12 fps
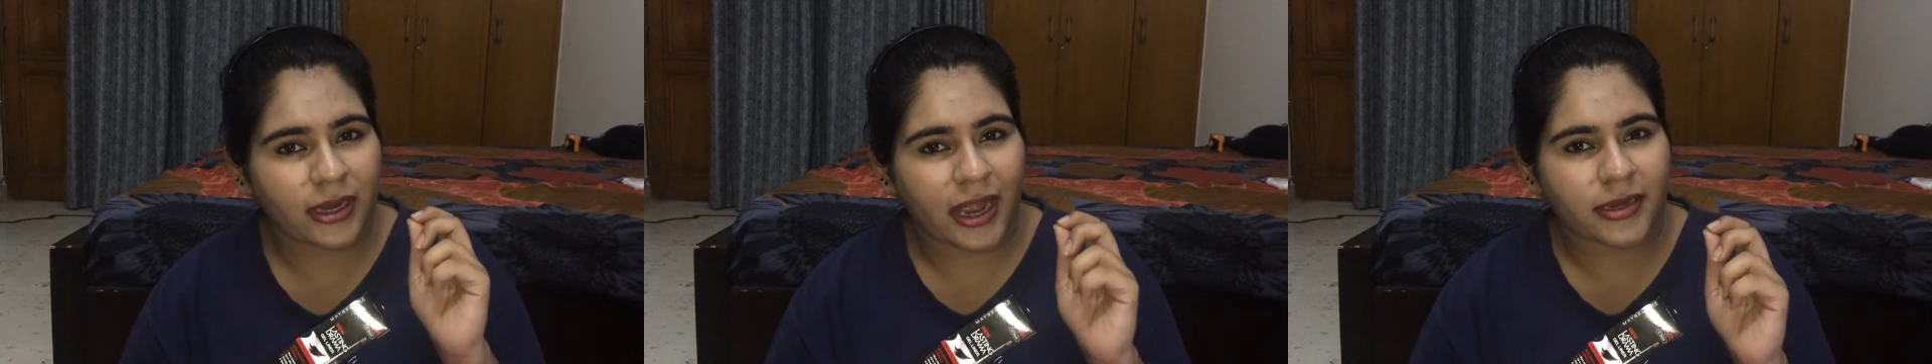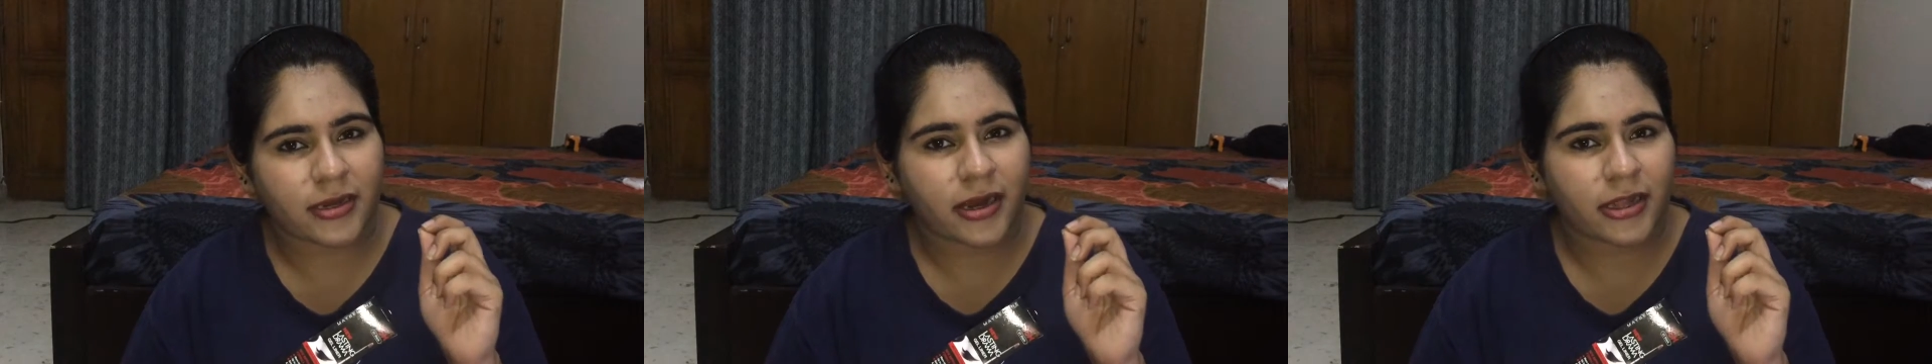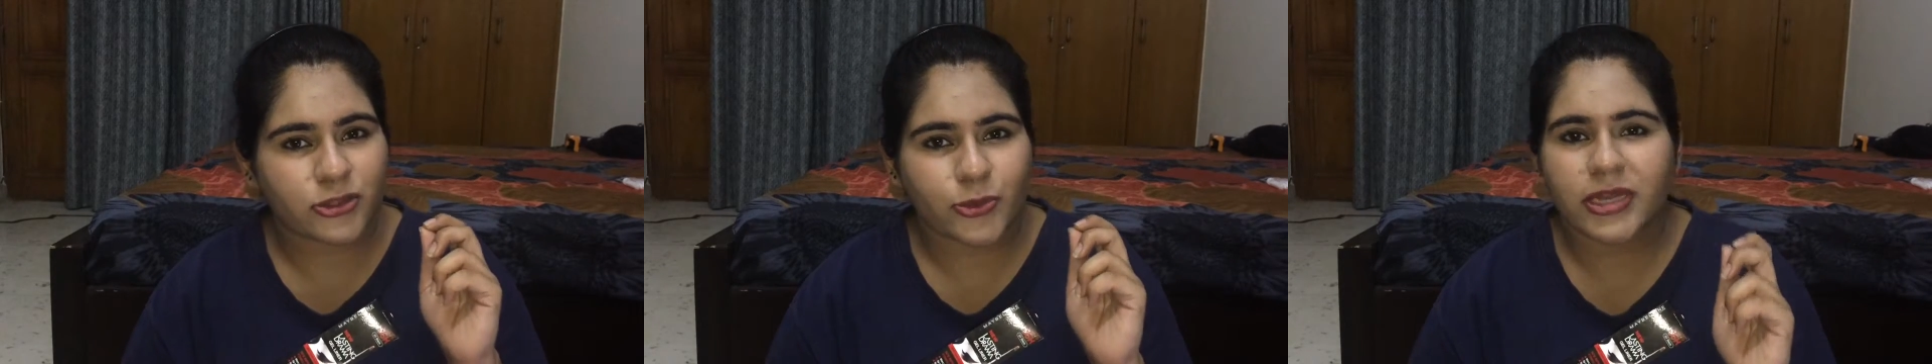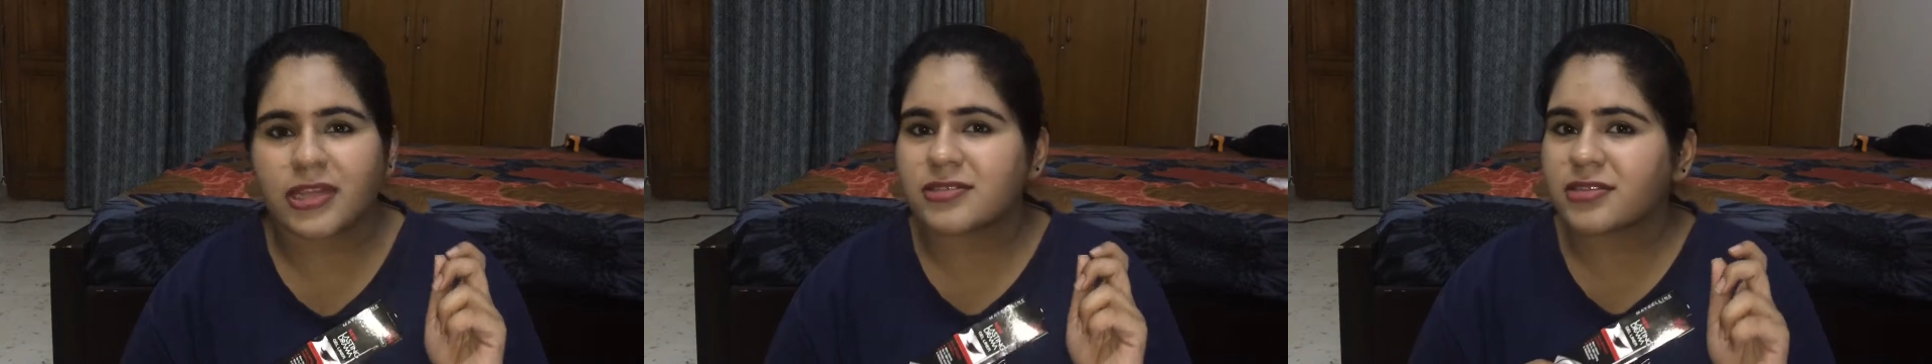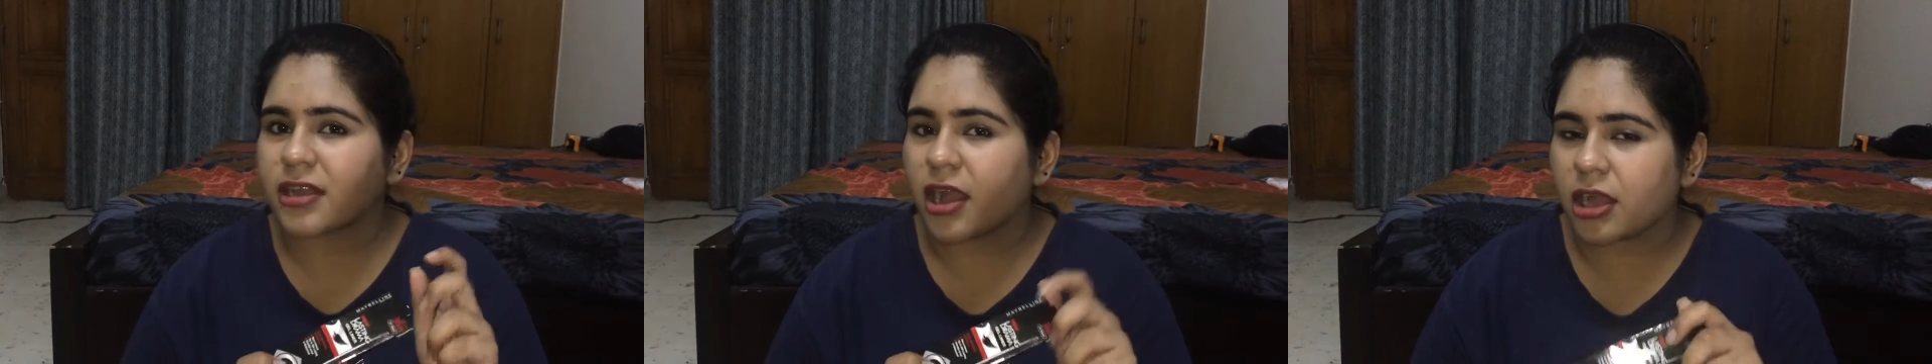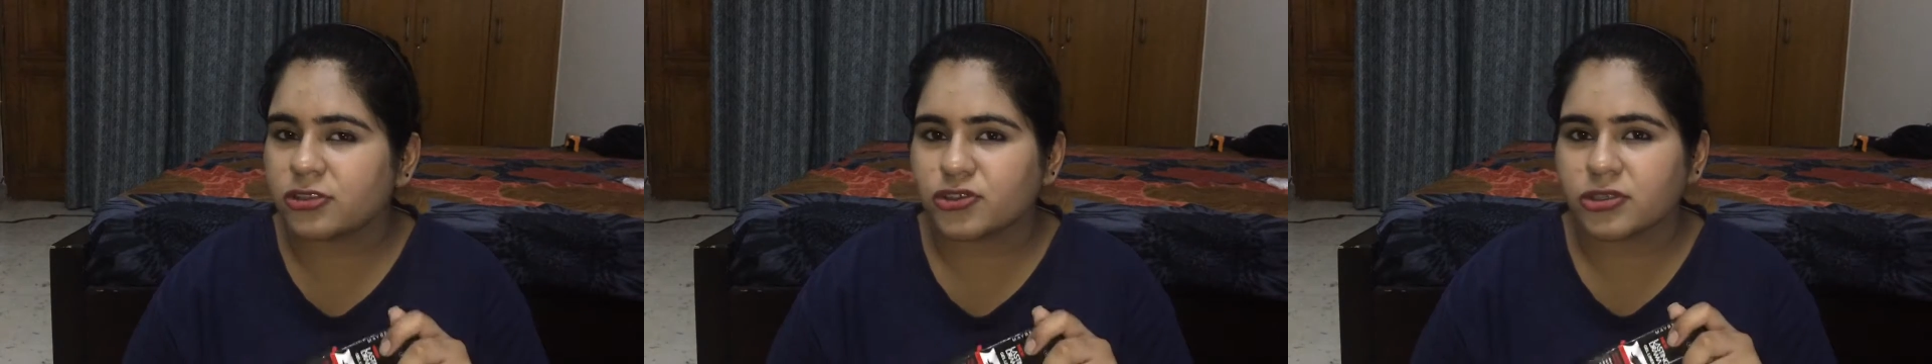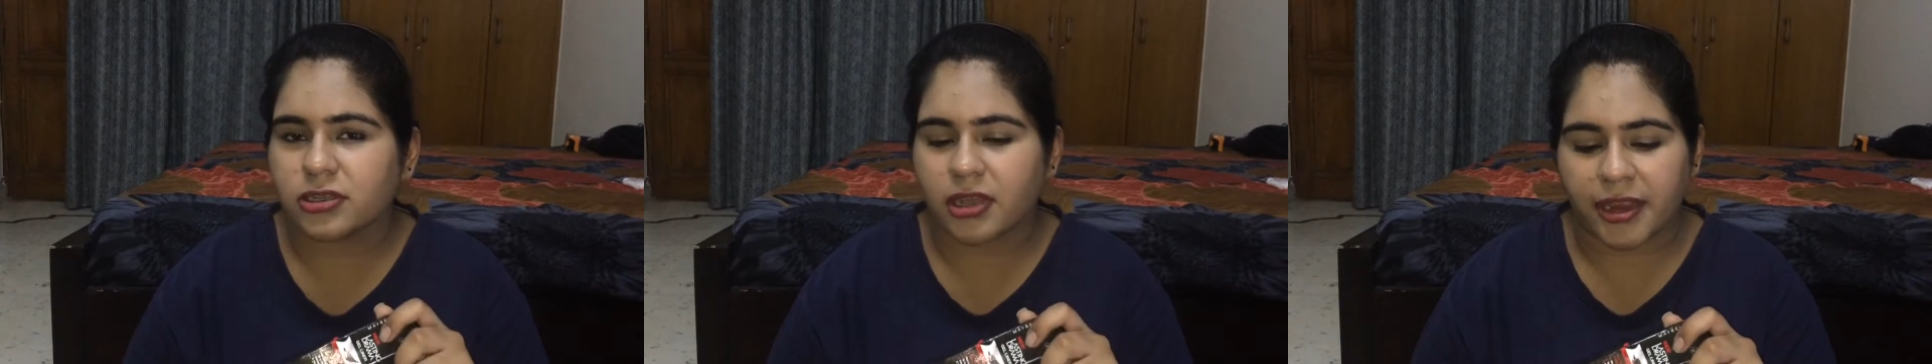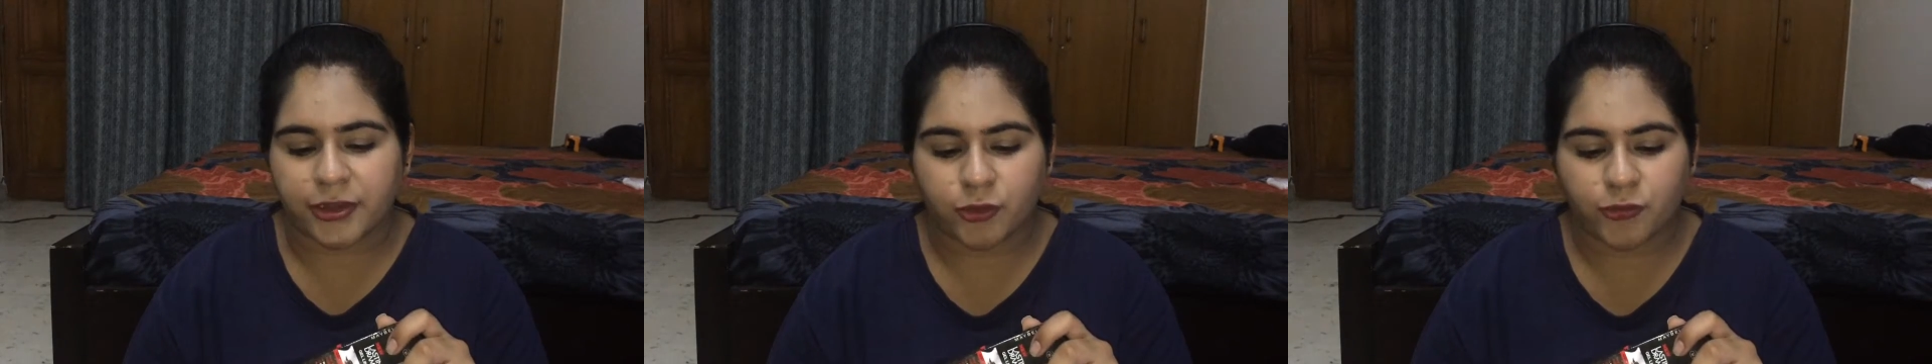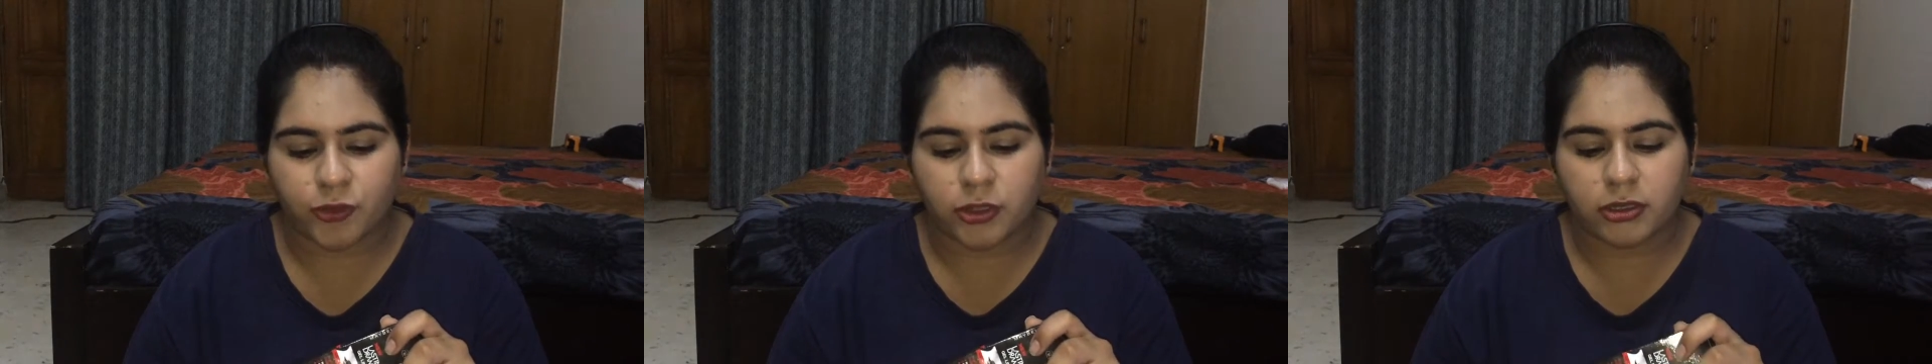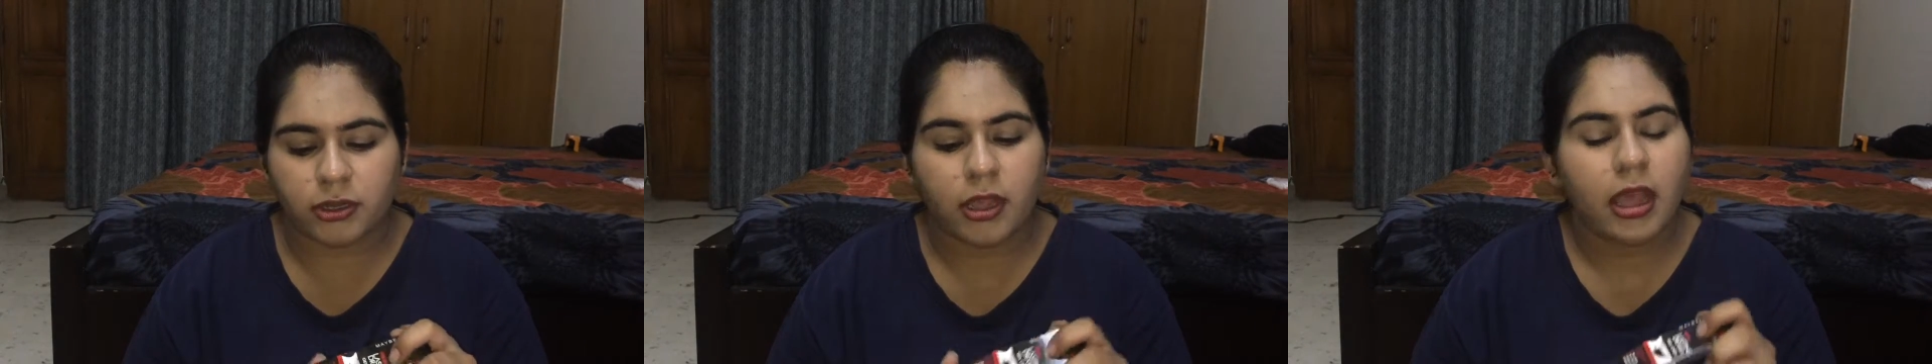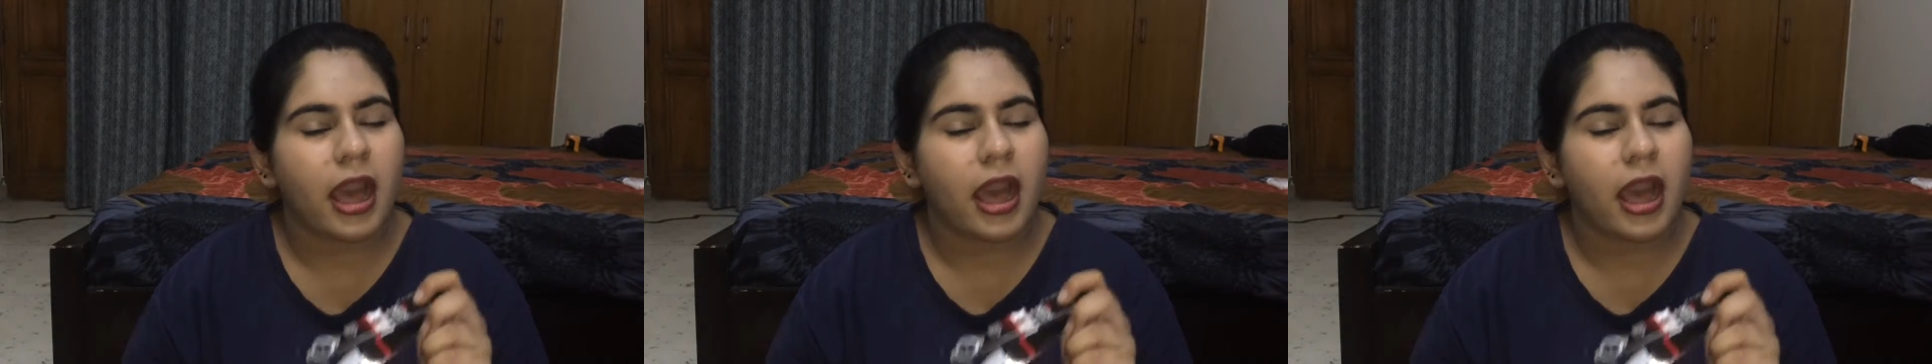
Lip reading: liner as well as a kajal kind of girl.